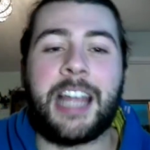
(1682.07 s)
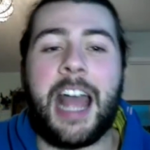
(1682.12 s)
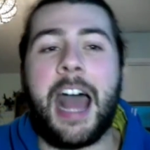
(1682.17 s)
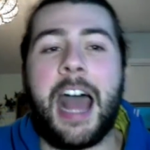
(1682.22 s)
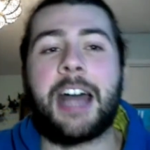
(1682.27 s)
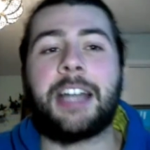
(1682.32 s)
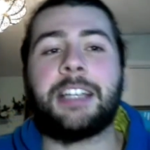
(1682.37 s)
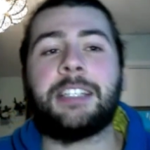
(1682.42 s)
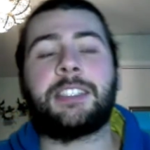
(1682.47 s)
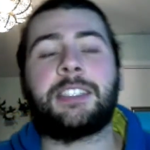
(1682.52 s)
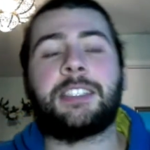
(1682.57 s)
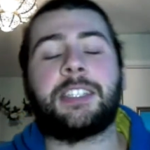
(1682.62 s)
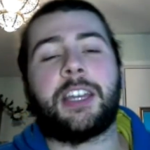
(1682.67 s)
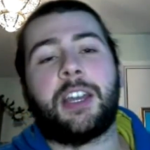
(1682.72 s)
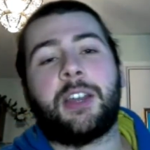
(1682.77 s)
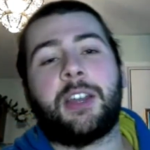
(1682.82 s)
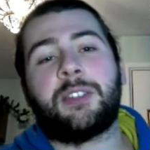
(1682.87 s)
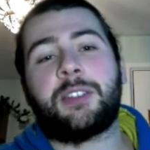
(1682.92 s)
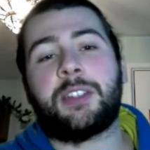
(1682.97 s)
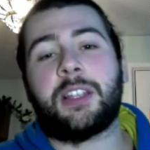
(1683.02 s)

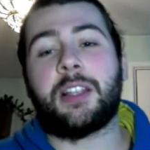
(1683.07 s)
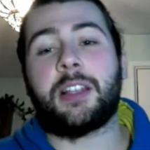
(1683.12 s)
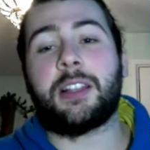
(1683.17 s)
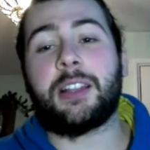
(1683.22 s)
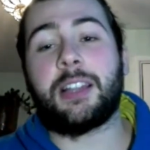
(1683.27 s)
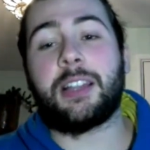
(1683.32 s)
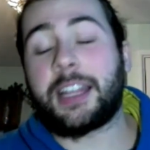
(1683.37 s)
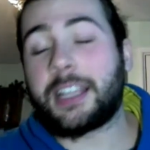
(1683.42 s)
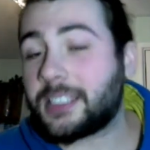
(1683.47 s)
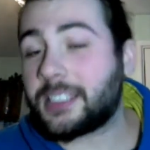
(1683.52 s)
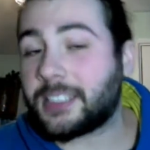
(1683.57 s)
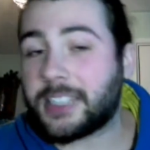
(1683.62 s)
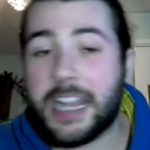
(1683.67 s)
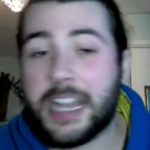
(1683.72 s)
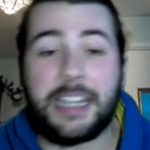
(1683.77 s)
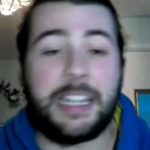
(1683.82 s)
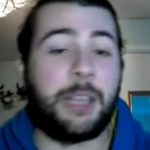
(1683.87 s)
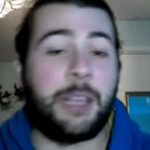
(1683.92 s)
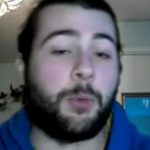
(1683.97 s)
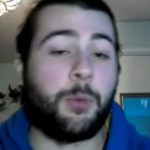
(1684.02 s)
And like I said,
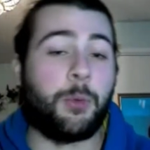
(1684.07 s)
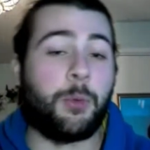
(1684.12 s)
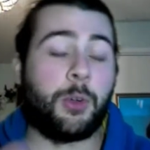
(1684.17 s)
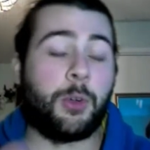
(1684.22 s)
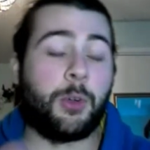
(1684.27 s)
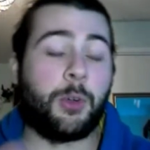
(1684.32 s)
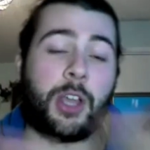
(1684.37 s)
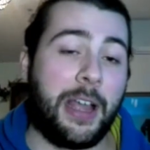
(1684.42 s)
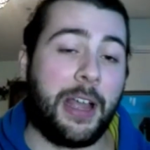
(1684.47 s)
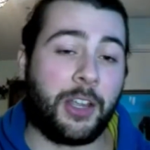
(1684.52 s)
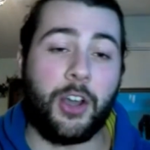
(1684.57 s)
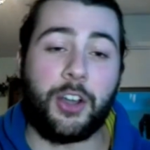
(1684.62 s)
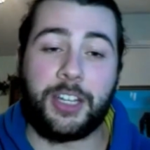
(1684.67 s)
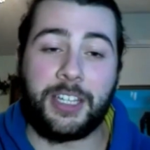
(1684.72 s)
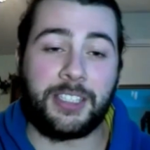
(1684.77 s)
he will come back on.